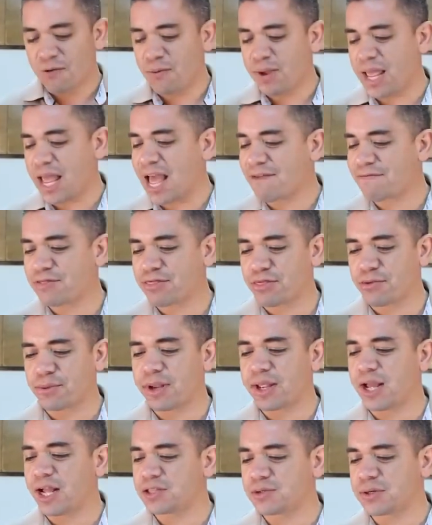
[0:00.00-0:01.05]
we have
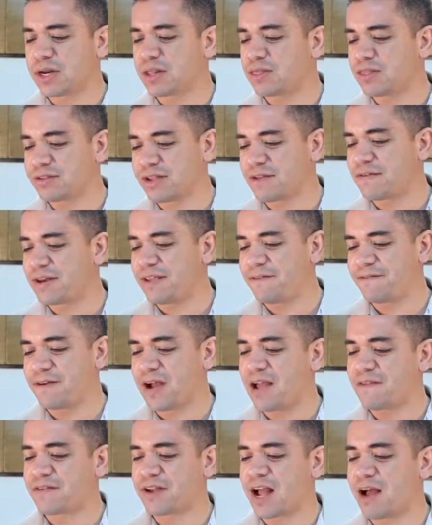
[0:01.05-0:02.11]

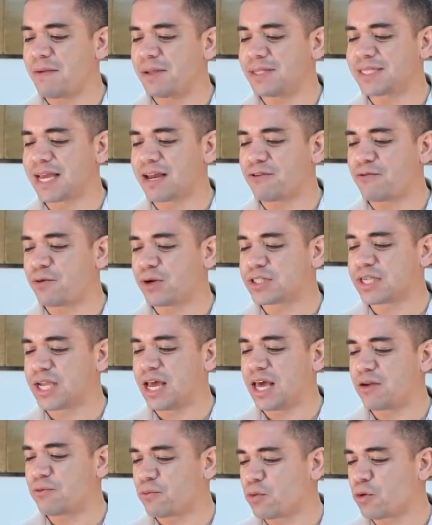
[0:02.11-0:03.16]
375 comments, out of
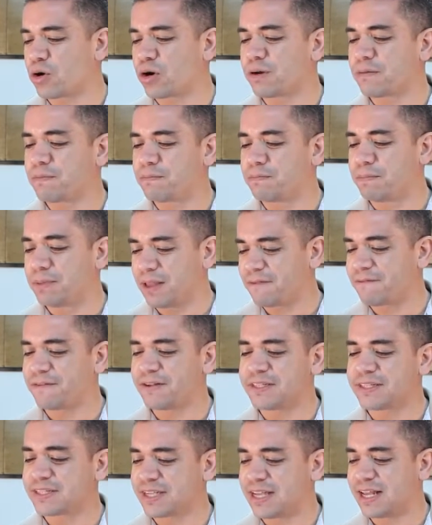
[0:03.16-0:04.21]
which Edward
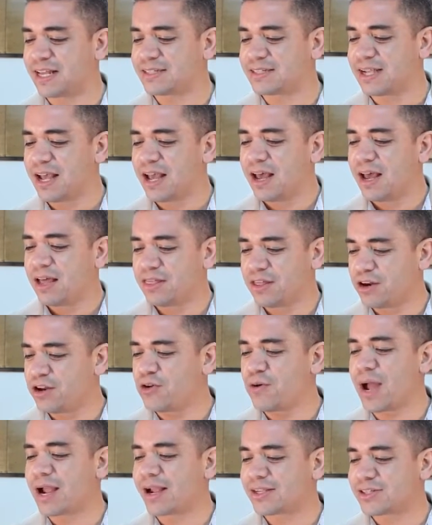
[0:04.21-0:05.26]
Bliffin says, the
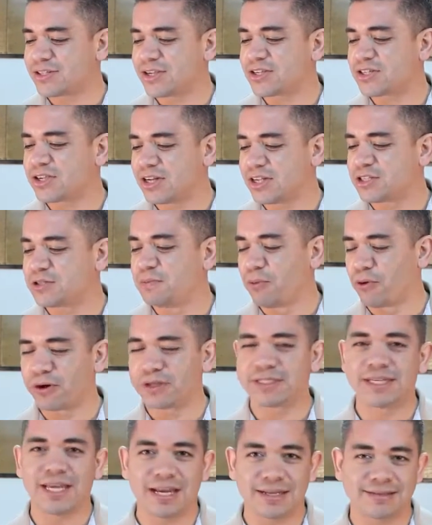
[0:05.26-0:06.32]
new acquisition is
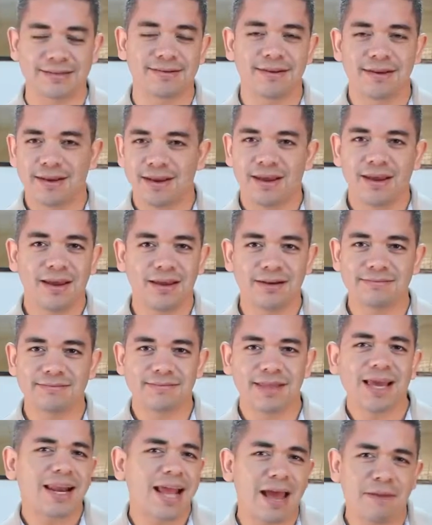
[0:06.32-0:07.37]
more debt.
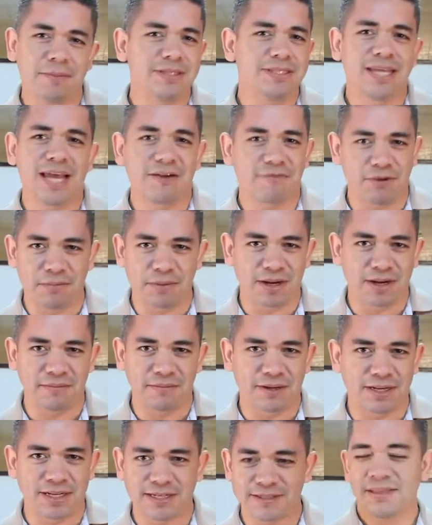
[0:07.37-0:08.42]
And that happened to everybody,
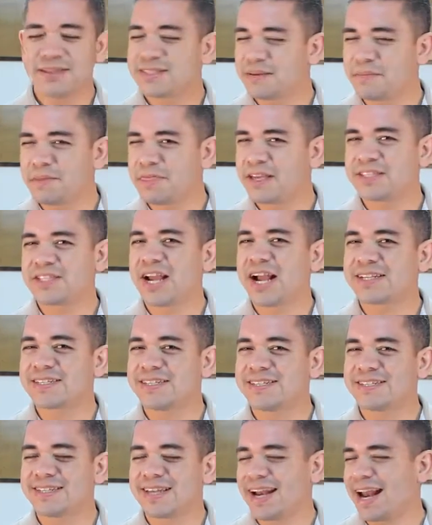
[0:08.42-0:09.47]
buddy. Then Timothy
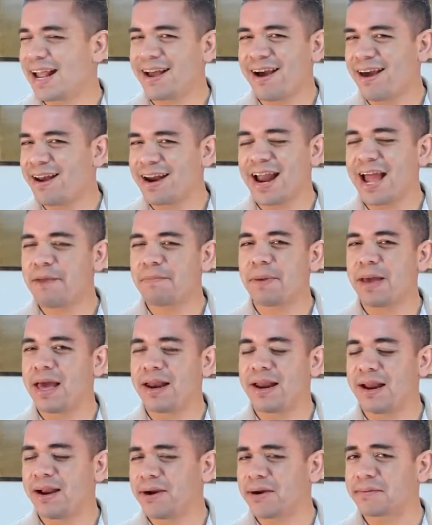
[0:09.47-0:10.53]
Jackson said, I got an
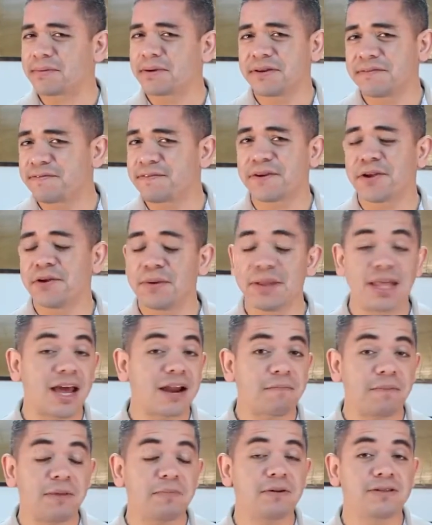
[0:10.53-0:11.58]
iPad Air. Good for you. A
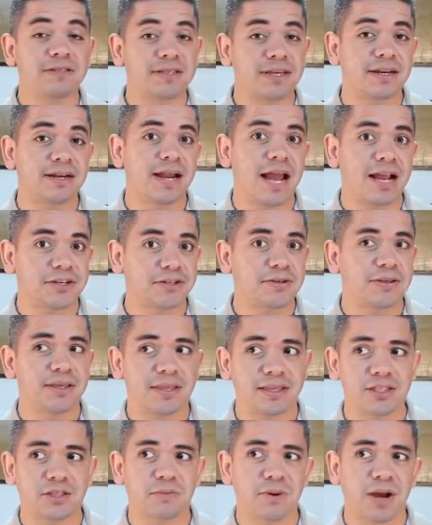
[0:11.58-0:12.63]
lot of people did, and
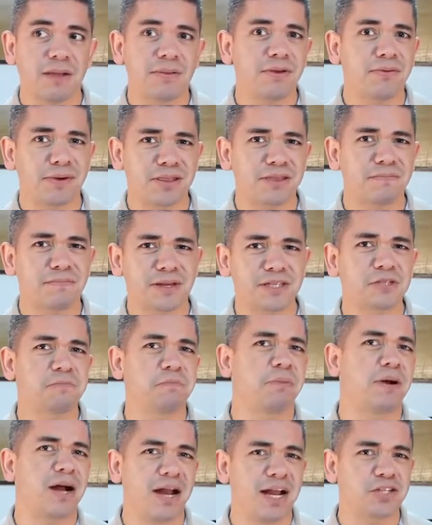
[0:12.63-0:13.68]
actually, that's probably one of the
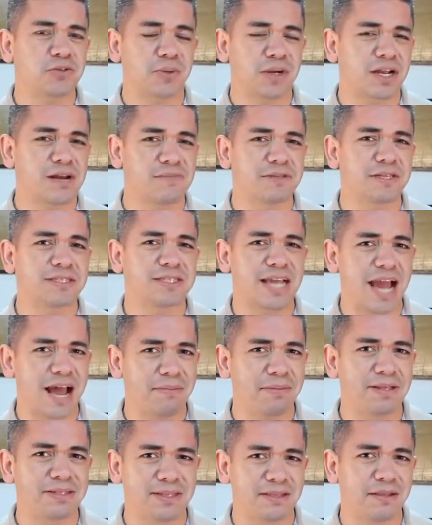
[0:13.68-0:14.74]
best buys when it comes to
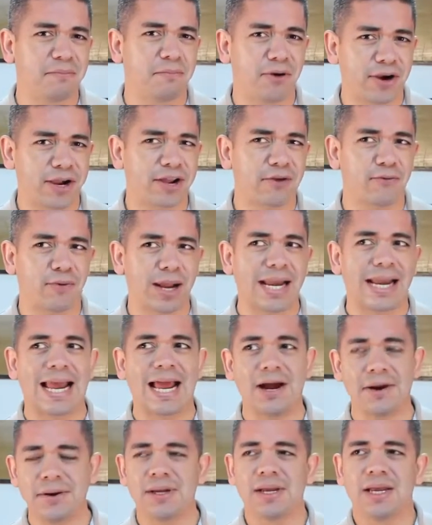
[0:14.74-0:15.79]
tablets in the market right
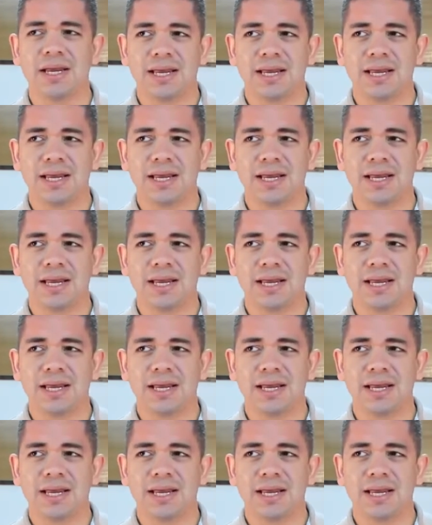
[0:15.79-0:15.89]
now.